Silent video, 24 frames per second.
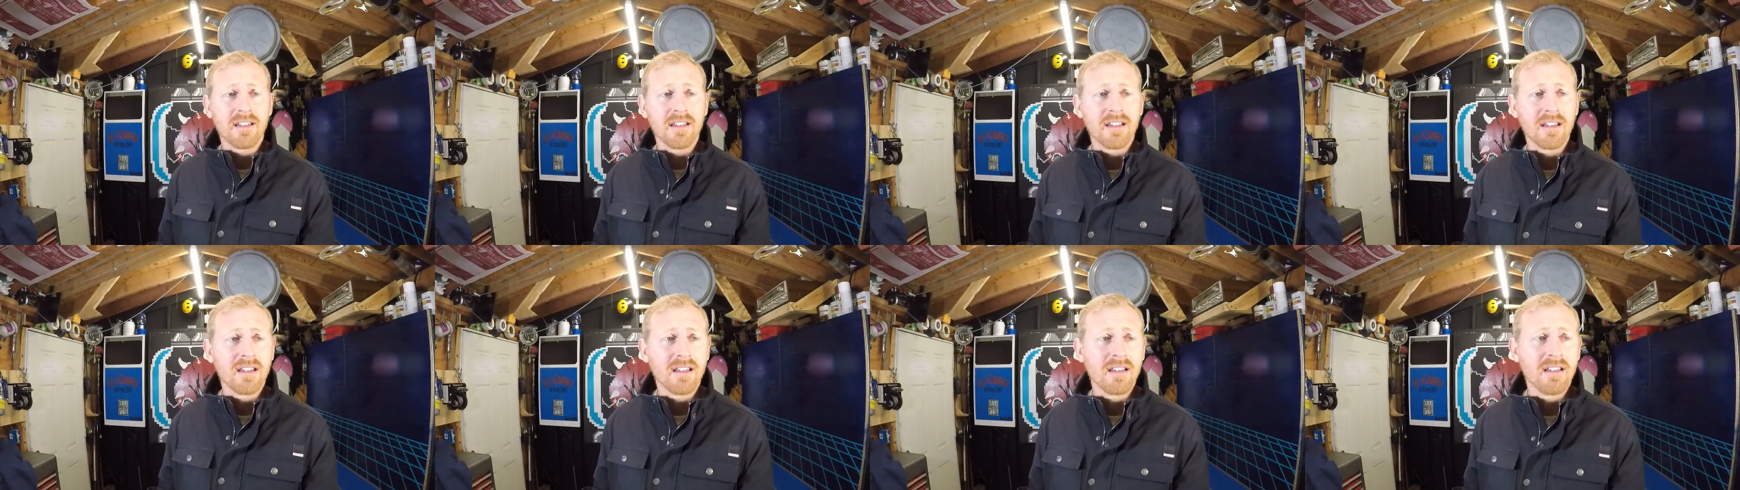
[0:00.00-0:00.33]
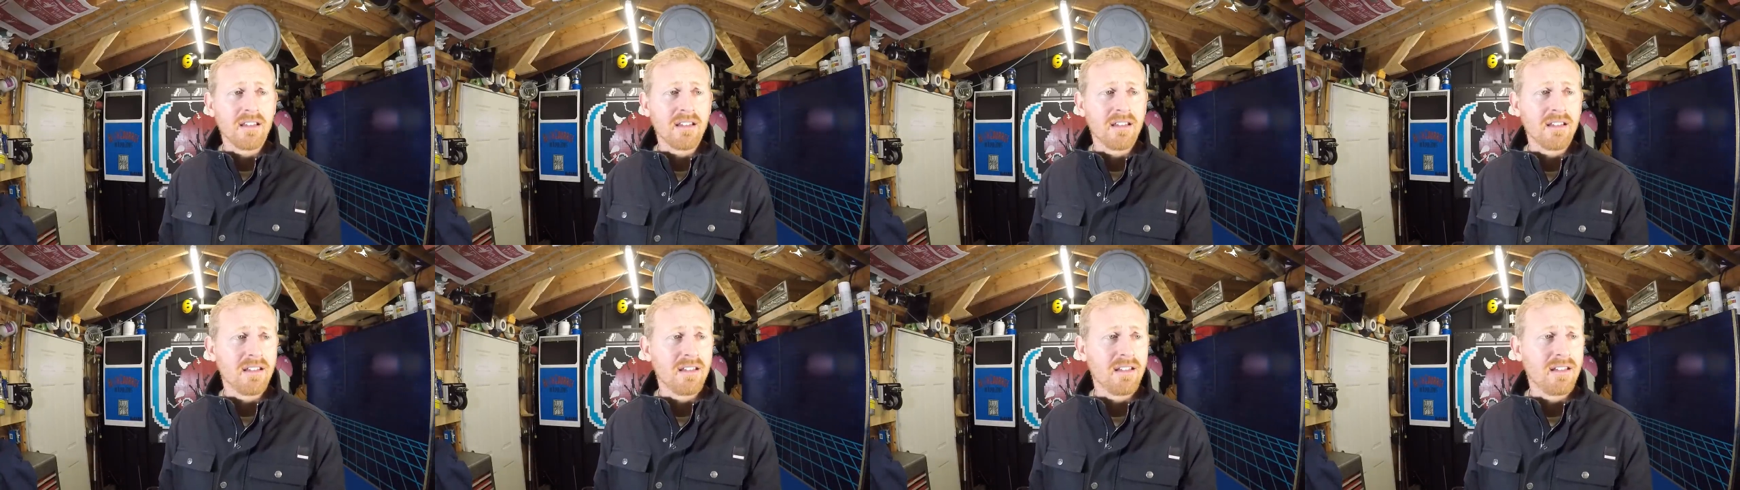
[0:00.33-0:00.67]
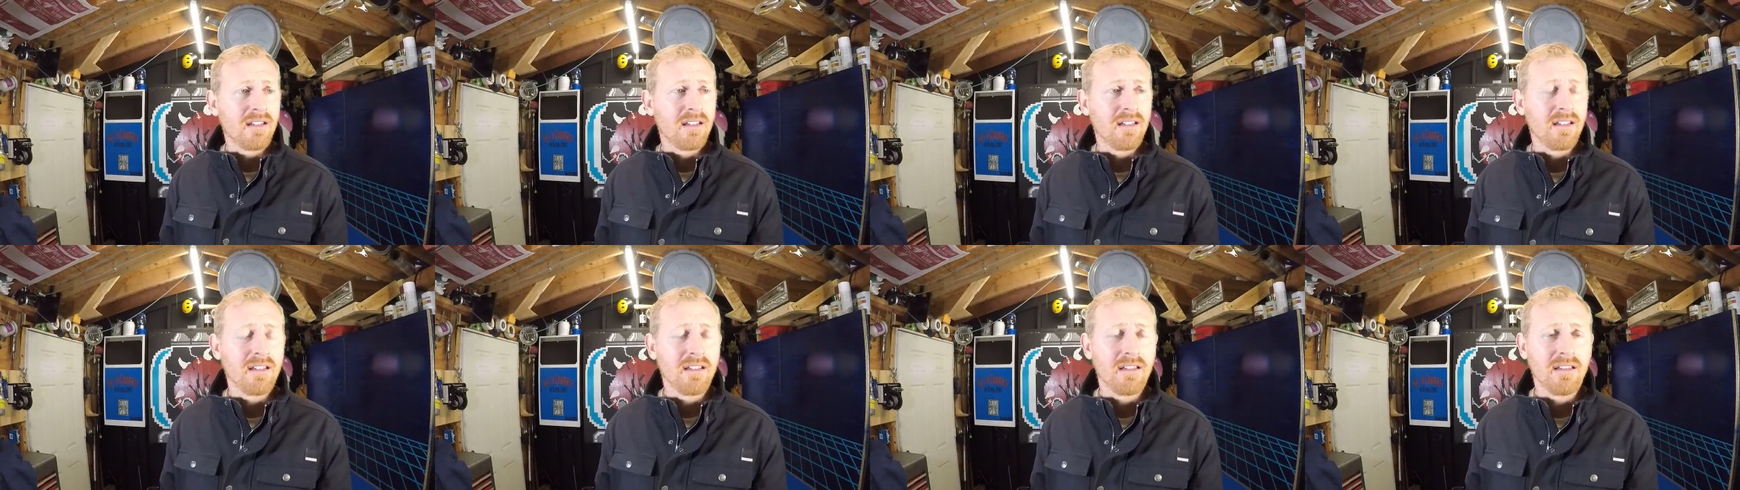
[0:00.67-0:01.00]

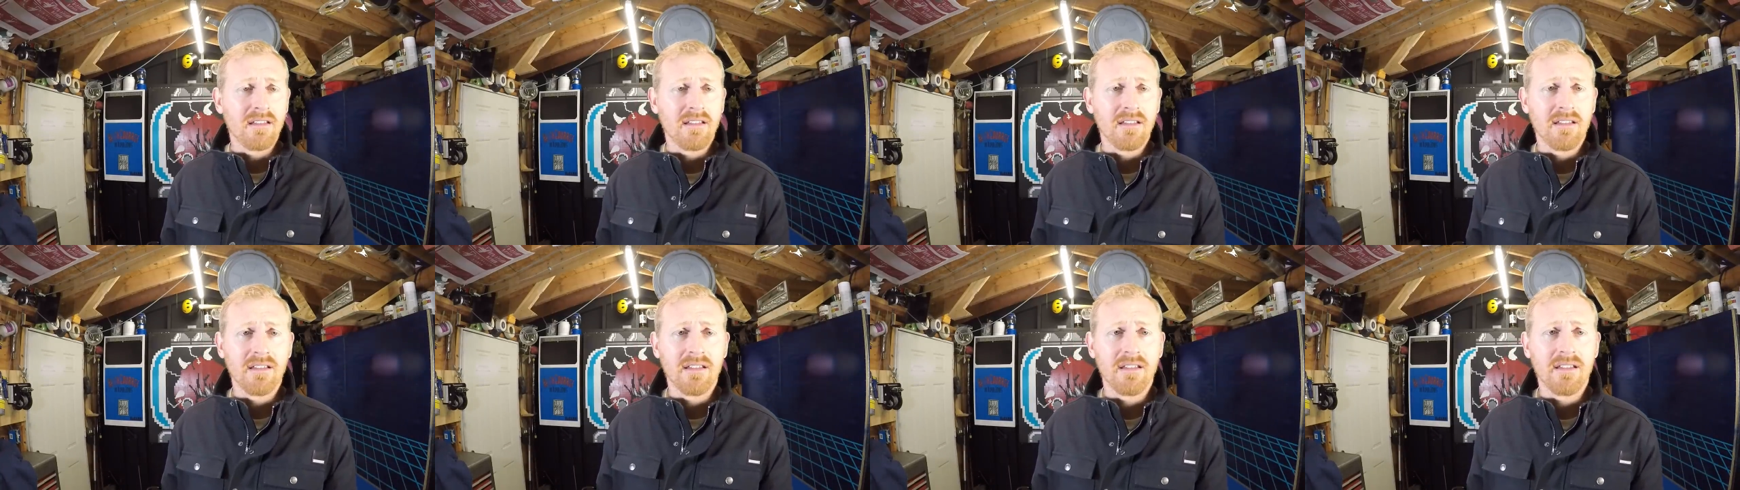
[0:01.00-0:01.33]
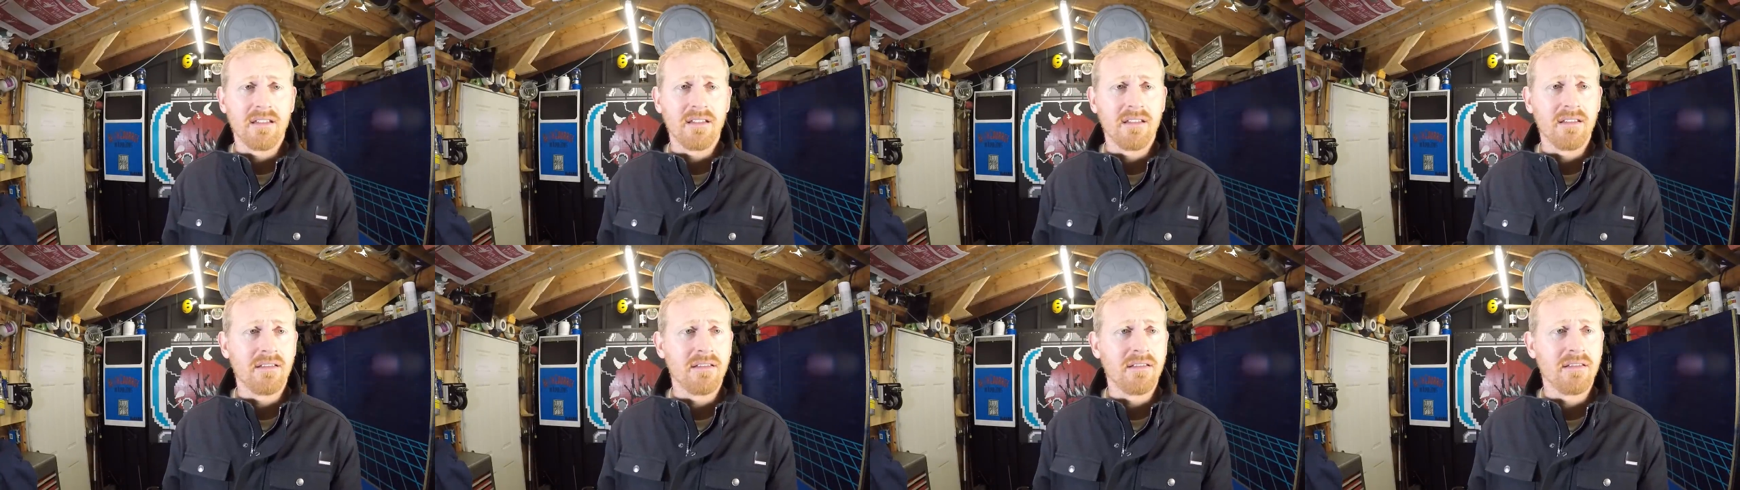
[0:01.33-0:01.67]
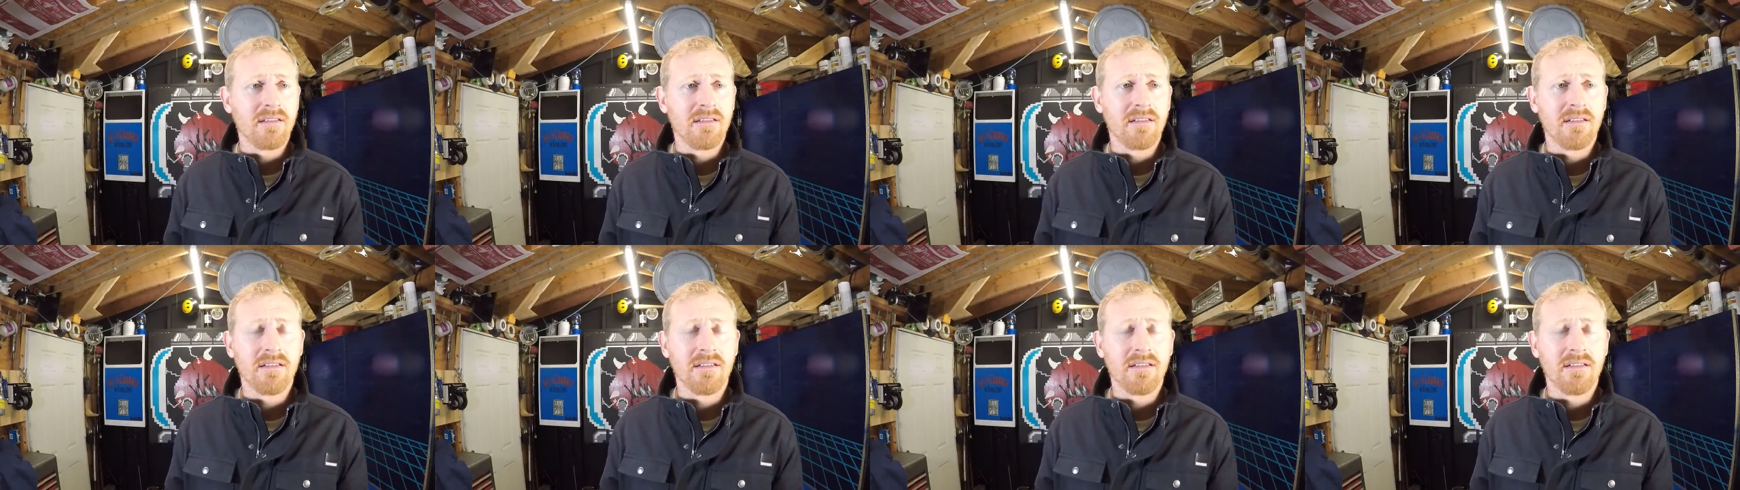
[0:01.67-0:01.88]
(no one is talking)